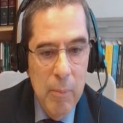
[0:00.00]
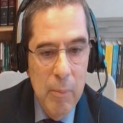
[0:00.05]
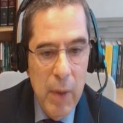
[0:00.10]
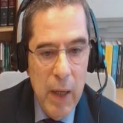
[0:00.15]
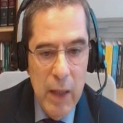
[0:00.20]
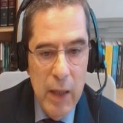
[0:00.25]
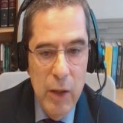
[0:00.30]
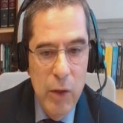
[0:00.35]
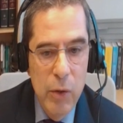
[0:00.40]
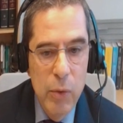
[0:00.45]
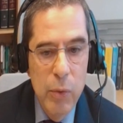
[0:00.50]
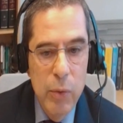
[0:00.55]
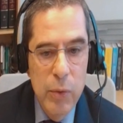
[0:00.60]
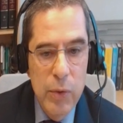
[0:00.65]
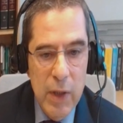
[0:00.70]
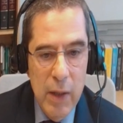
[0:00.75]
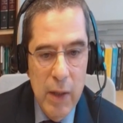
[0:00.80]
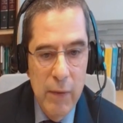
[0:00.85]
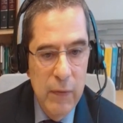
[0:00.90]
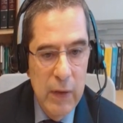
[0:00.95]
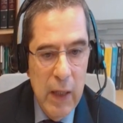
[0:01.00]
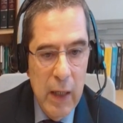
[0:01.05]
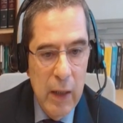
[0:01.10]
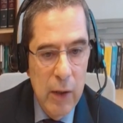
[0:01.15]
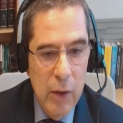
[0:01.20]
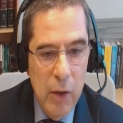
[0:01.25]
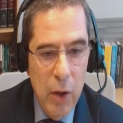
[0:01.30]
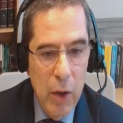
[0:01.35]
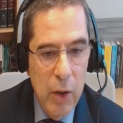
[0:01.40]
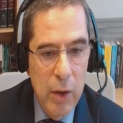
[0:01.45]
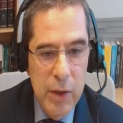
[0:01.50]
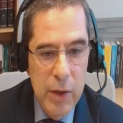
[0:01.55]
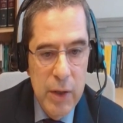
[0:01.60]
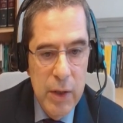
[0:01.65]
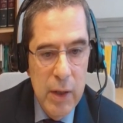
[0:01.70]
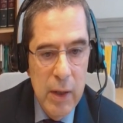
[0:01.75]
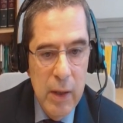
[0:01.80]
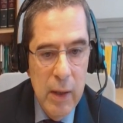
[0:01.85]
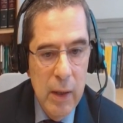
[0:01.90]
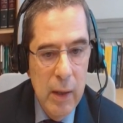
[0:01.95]
by use of
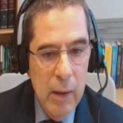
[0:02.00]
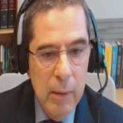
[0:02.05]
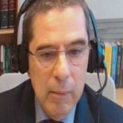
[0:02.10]
technology.